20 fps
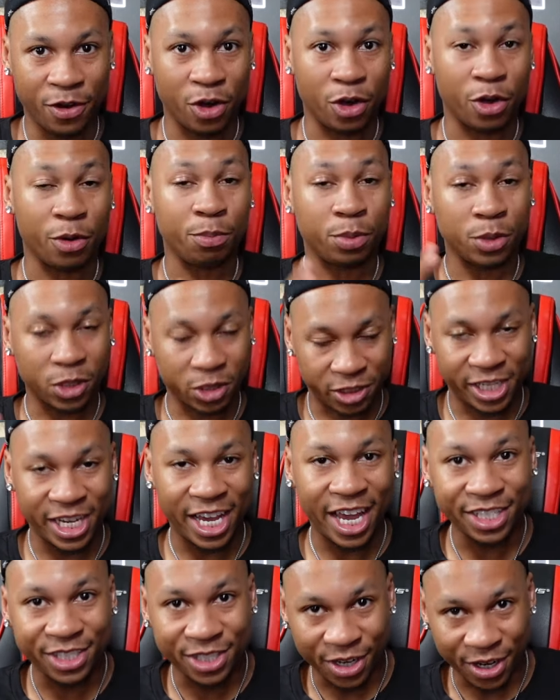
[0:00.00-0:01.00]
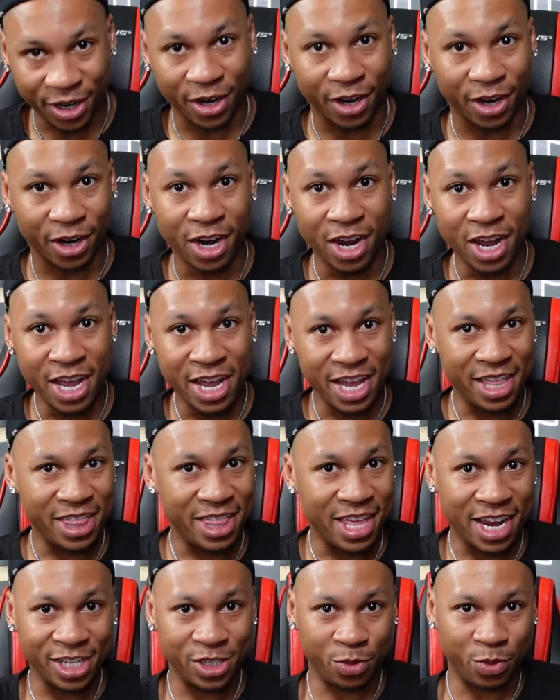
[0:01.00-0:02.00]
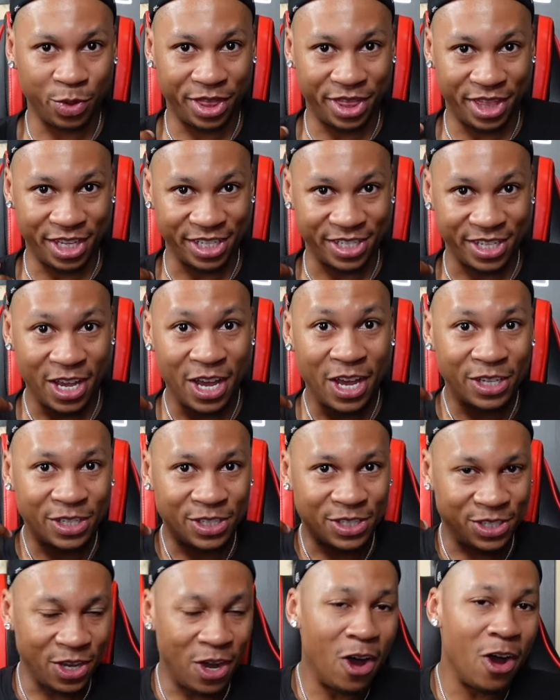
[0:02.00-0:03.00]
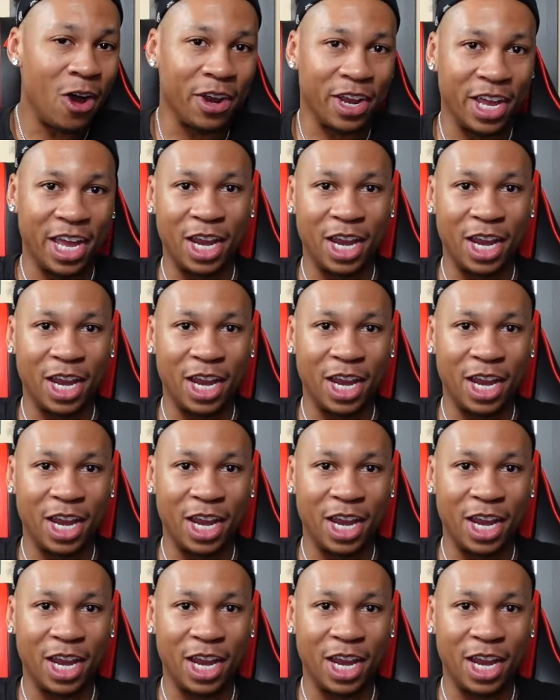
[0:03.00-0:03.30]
her, protect her. And that is with this song.